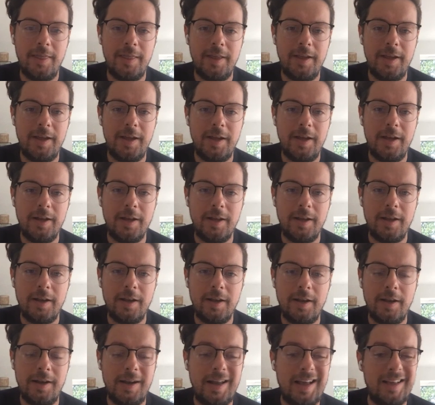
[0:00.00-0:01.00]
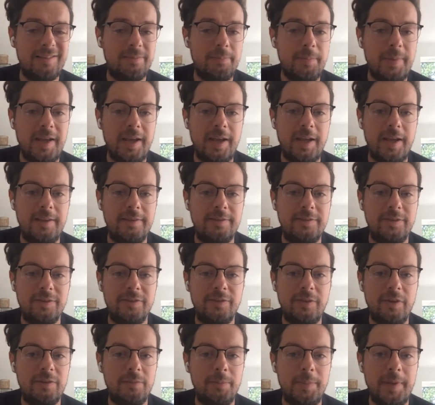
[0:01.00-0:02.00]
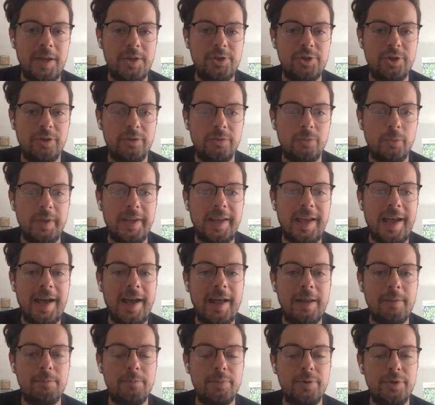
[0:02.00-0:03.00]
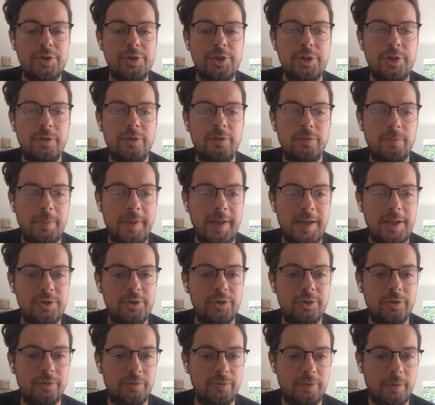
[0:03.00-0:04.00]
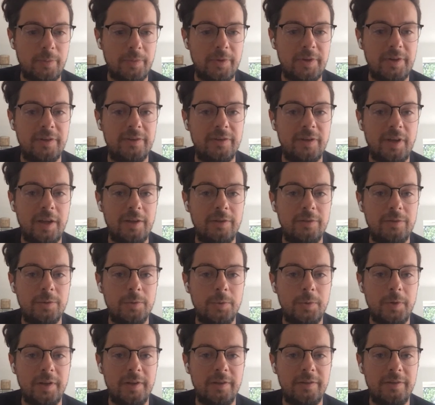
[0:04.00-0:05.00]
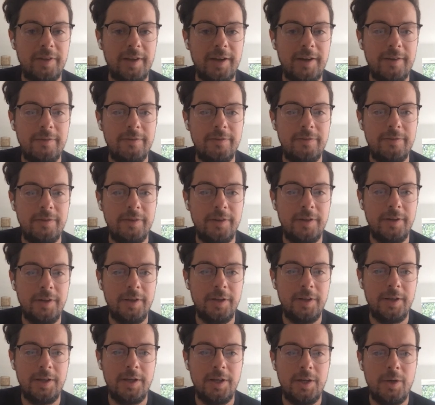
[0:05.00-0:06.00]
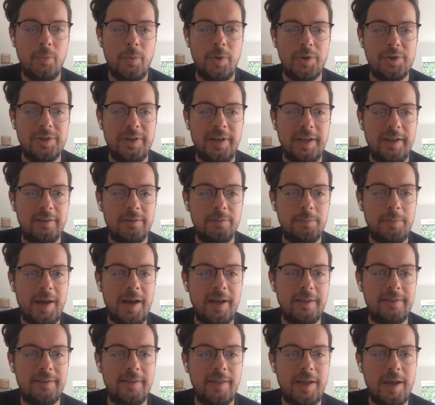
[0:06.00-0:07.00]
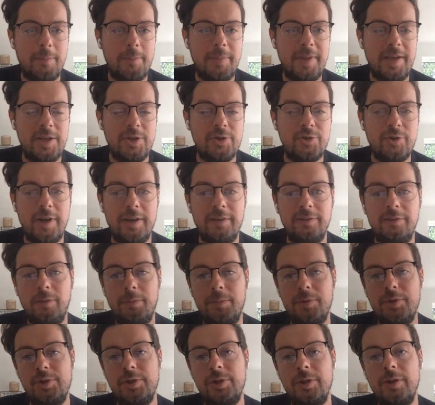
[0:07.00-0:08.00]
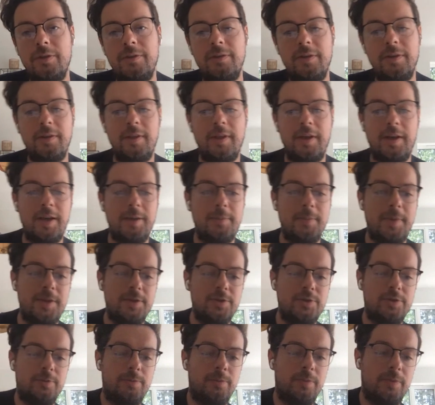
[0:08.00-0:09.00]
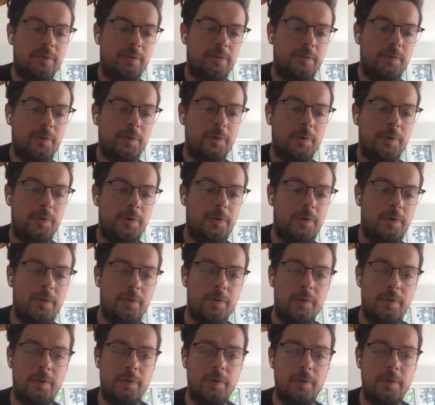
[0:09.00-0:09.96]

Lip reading: And then last bit is just those pictures. We can produce pictures from the design tool itself, which links back to that Pinterest opportunity that I mentioned before.